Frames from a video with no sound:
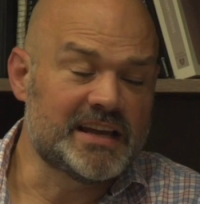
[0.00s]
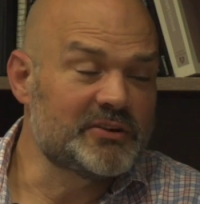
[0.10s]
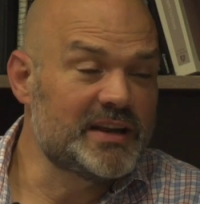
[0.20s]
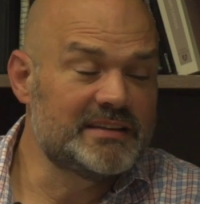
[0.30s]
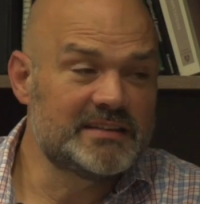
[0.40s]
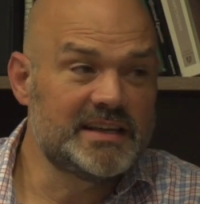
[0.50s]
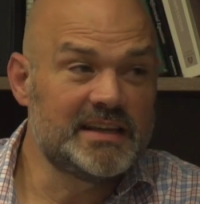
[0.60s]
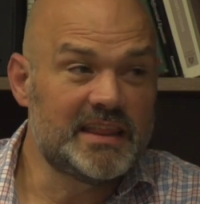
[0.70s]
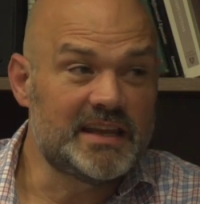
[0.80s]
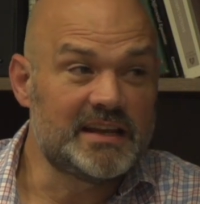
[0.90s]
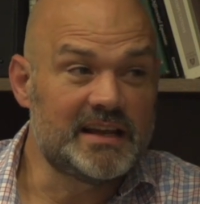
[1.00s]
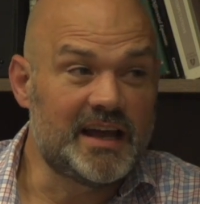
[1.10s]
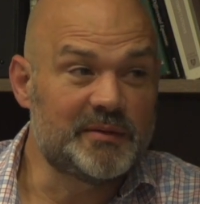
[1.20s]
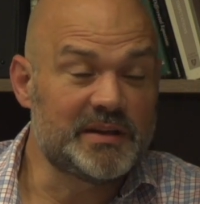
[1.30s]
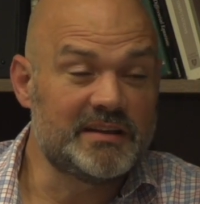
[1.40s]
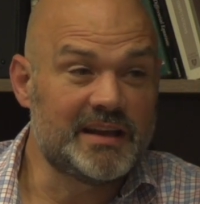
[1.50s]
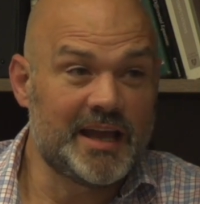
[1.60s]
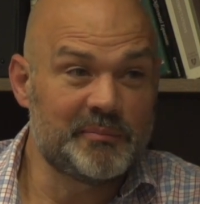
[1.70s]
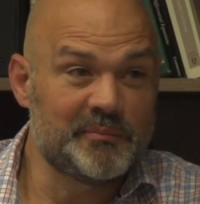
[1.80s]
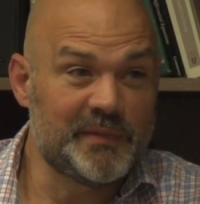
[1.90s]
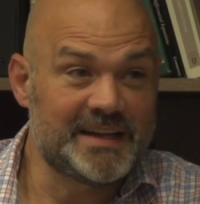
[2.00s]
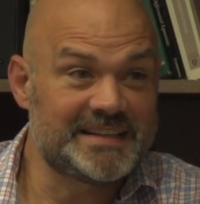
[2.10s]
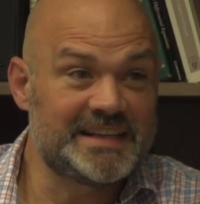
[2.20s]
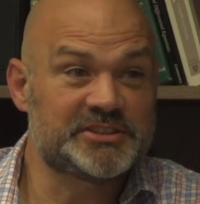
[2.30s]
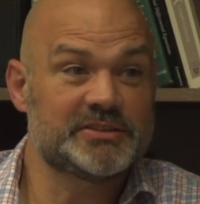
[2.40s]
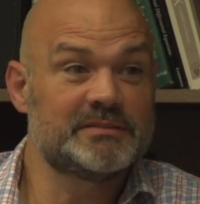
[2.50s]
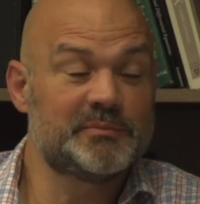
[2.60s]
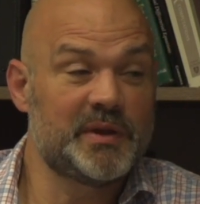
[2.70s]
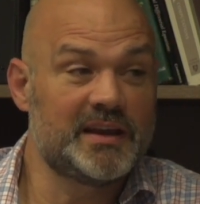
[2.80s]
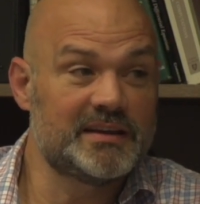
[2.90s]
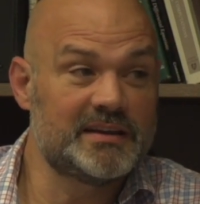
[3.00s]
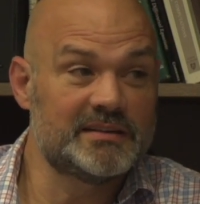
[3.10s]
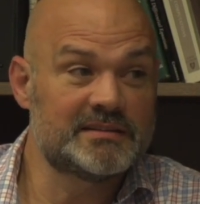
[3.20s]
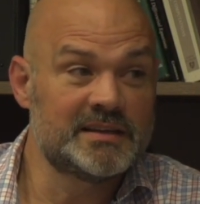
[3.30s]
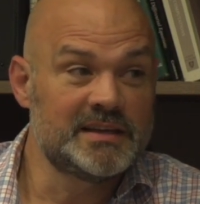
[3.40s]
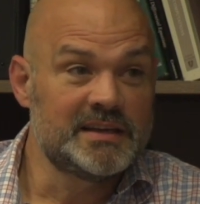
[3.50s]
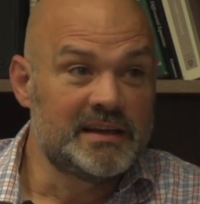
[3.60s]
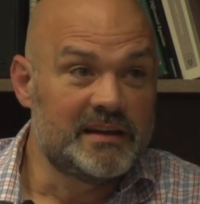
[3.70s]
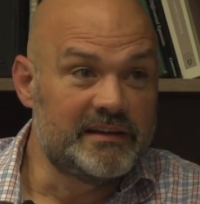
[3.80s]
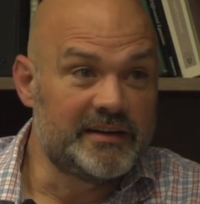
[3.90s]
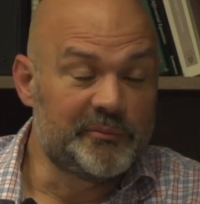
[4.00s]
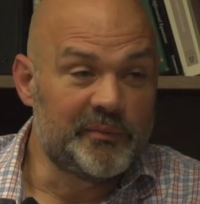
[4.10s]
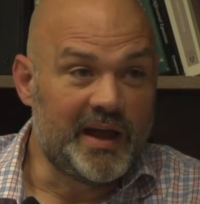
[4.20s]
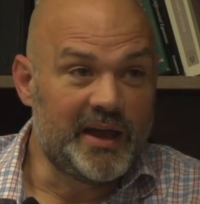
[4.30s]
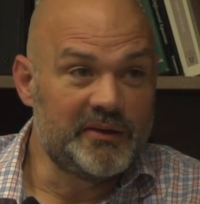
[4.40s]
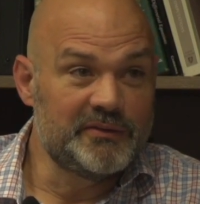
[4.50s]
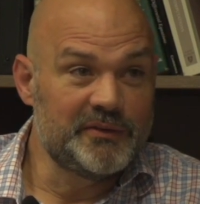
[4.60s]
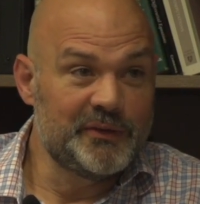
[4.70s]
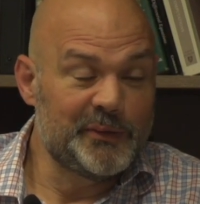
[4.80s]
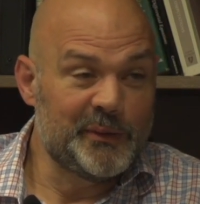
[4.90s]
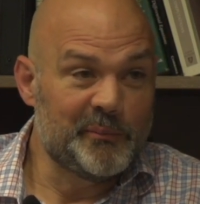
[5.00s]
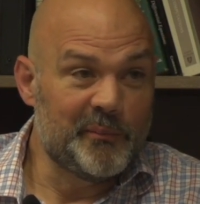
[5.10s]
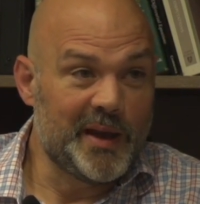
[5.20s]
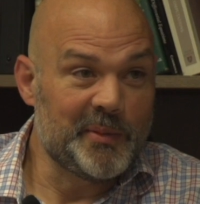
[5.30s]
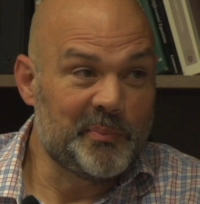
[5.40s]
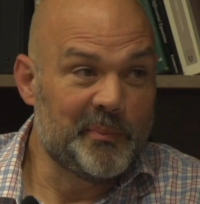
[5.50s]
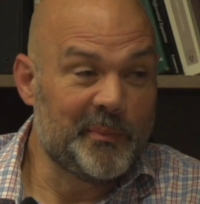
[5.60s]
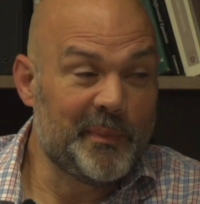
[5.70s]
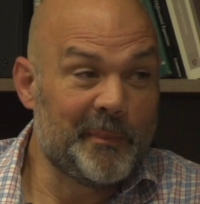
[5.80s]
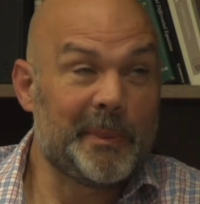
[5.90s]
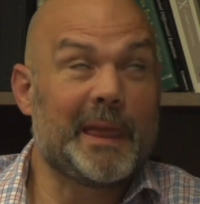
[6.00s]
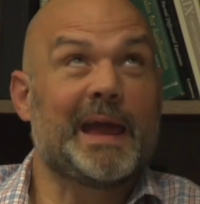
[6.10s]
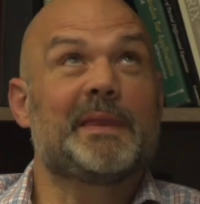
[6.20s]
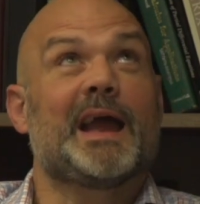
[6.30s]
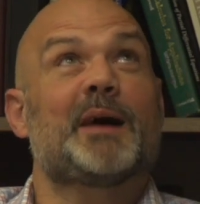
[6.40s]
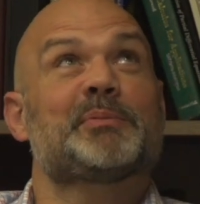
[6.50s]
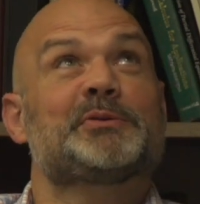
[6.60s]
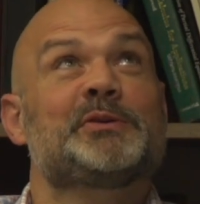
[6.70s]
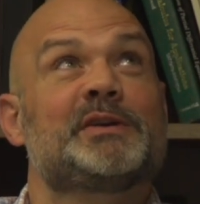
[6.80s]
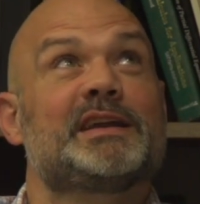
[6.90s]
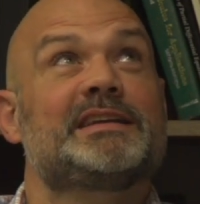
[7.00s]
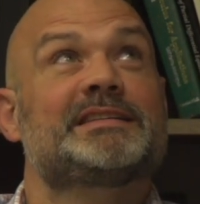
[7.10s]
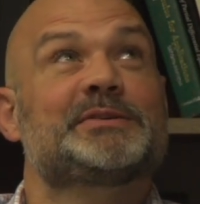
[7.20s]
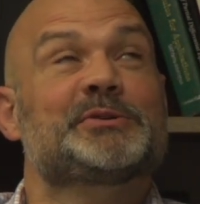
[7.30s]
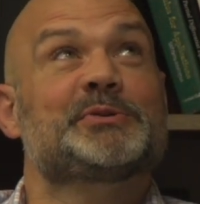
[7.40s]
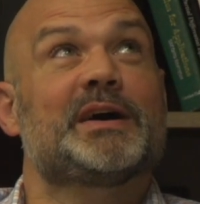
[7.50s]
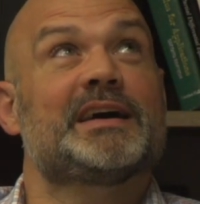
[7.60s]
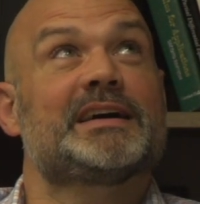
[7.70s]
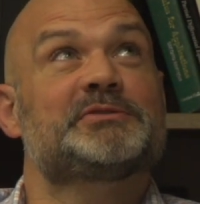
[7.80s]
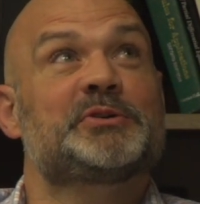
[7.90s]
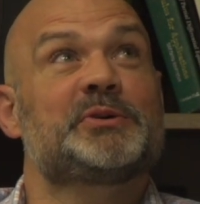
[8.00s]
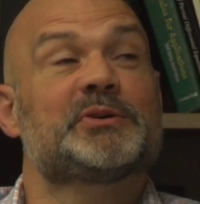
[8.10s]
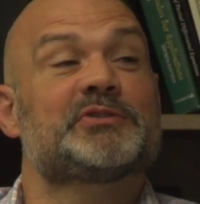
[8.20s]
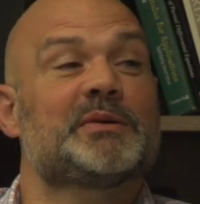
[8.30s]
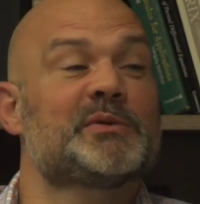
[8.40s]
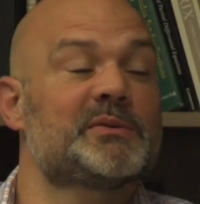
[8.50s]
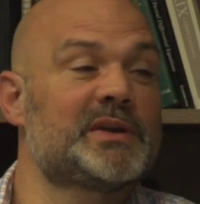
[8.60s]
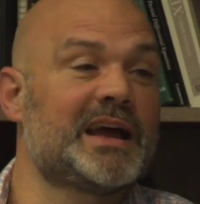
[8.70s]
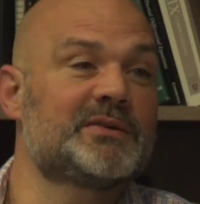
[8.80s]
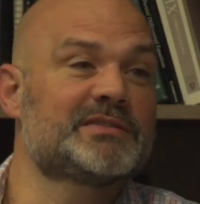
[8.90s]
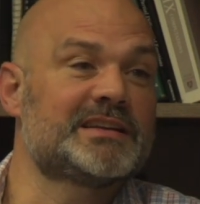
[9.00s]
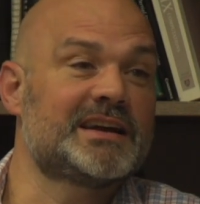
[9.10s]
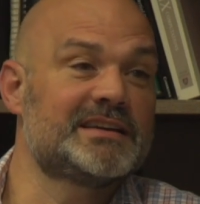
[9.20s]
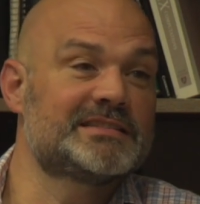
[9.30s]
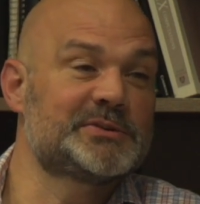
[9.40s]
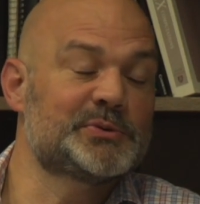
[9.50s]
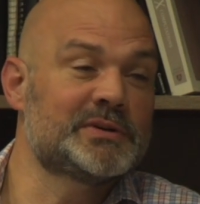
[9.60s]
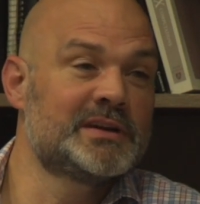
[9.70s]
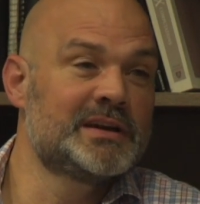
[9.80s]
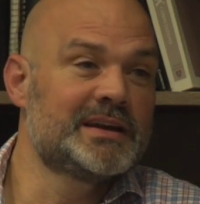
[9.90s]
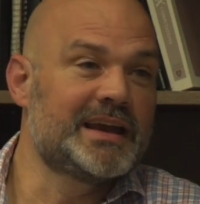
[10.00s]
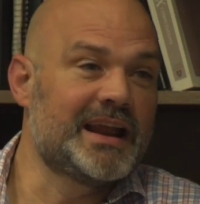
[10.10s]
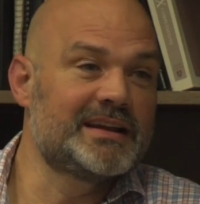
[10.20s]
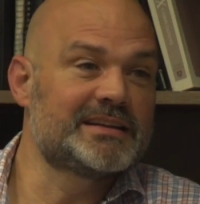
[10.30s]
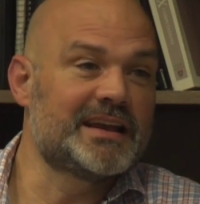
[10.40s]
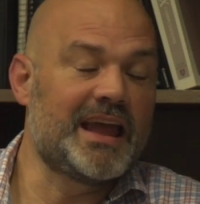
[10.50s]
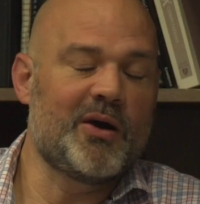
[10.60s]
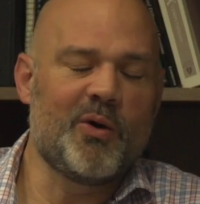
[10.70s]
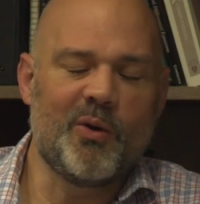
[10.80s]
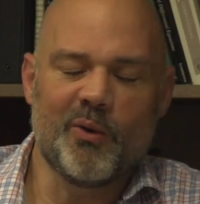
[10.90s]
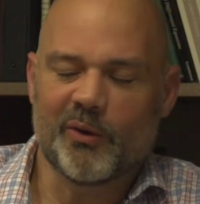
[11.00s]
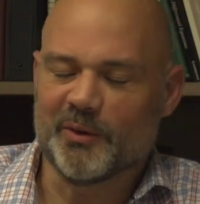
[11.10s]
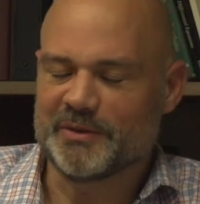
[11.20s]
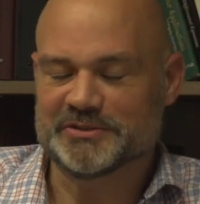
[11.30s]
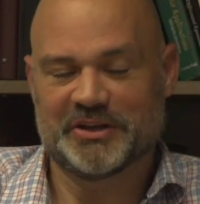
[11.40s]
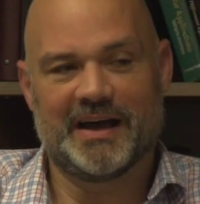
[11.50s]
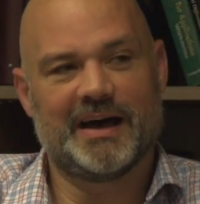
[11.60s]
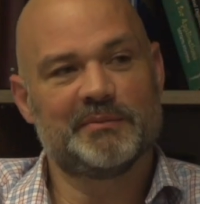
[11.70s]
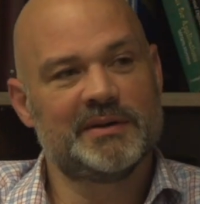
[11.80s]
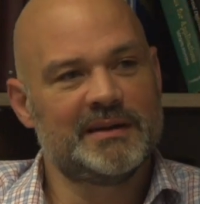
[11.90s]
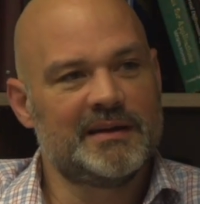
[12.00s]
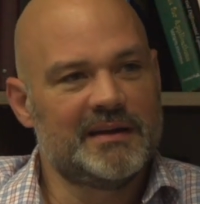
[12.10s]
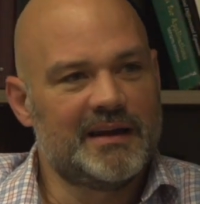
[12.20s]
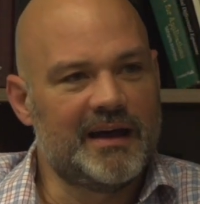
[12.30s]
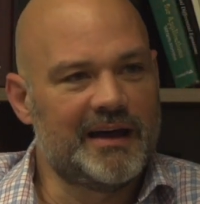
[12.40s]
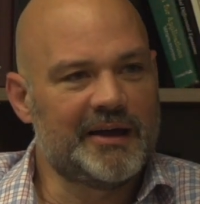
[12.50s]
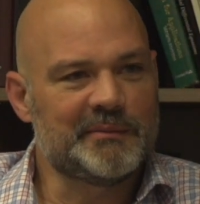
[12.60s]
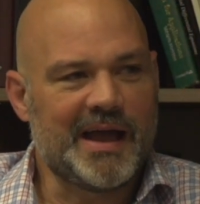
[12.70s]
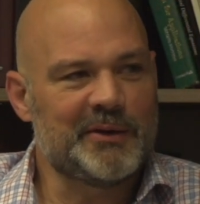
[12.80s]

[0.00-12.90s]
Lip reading: of crazy that I'm a teacher because I had the opportunity to tutor someone when I was in high school, and I did a horrible job. I